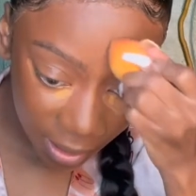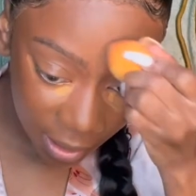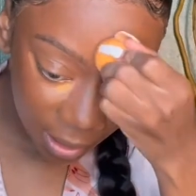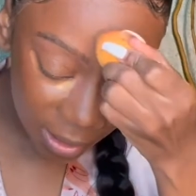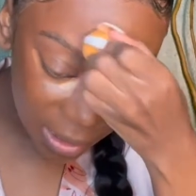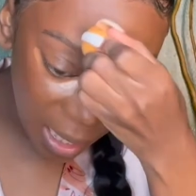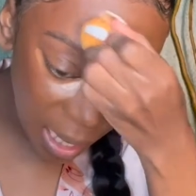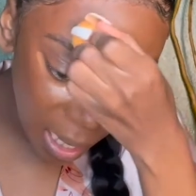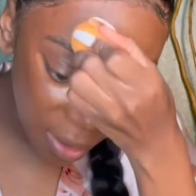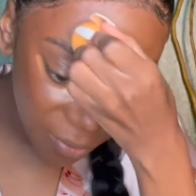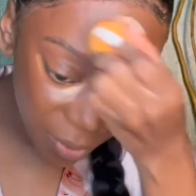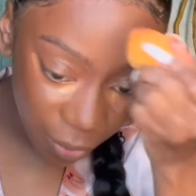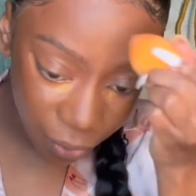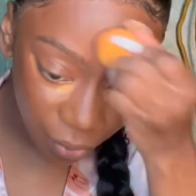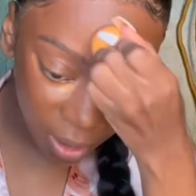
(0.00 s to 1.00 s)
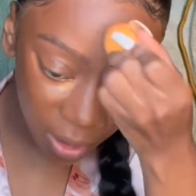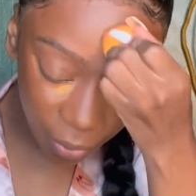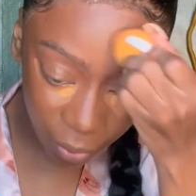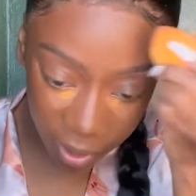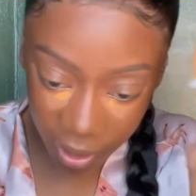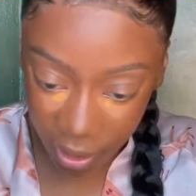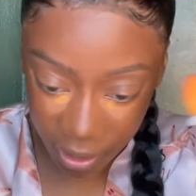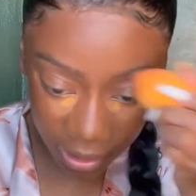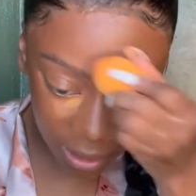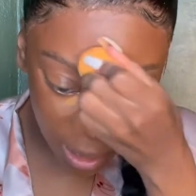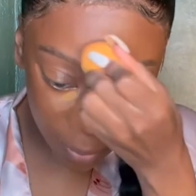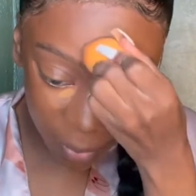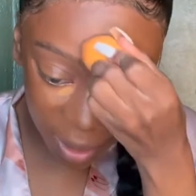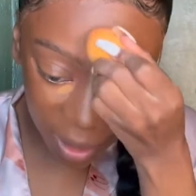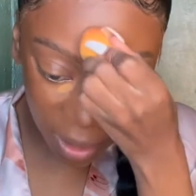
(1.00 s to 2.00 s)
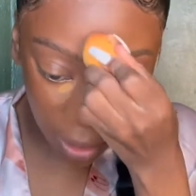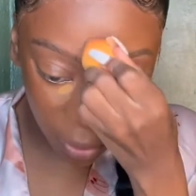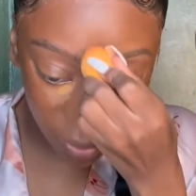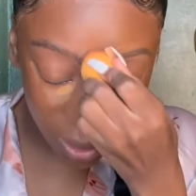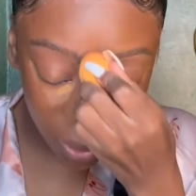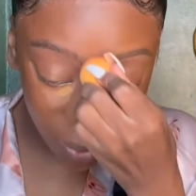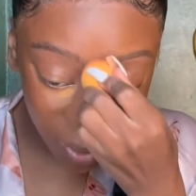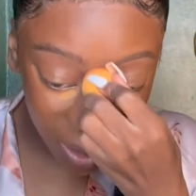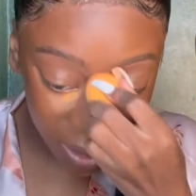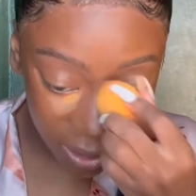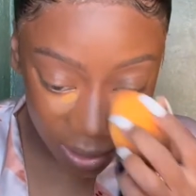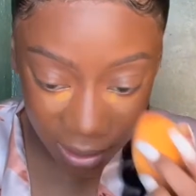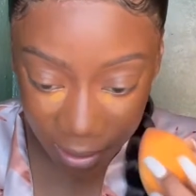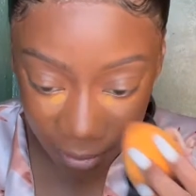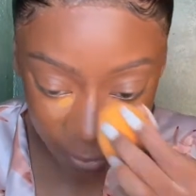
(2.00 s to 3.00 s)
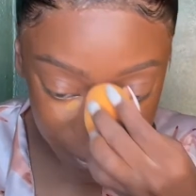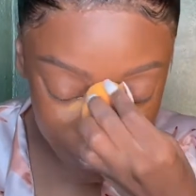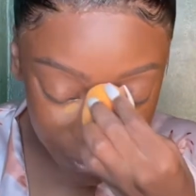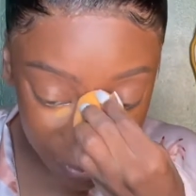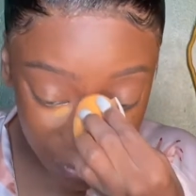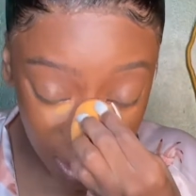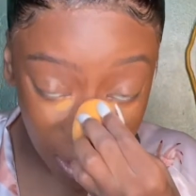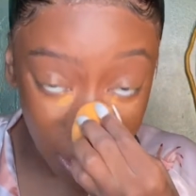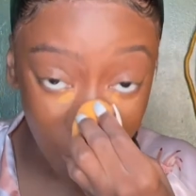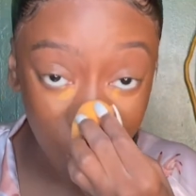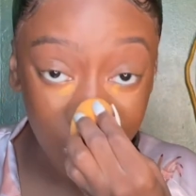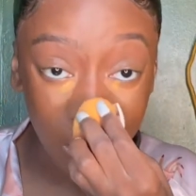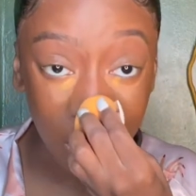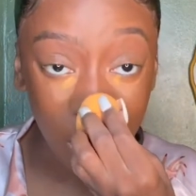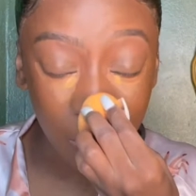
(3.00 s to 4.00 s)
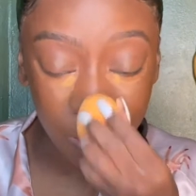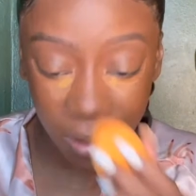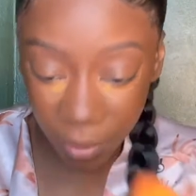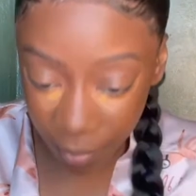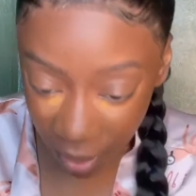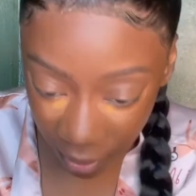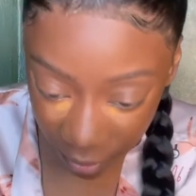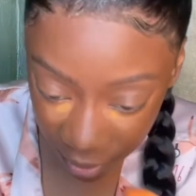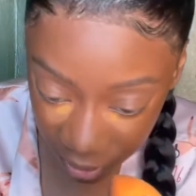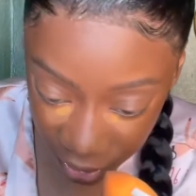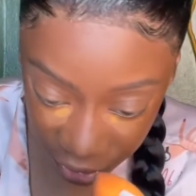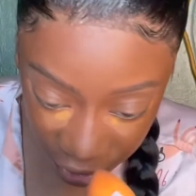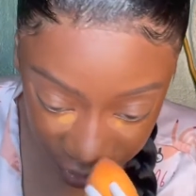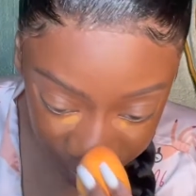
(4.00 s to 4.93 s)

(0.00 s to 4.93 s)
because I haven't really witnessed that many healthy ones, and I want a healthy marriage.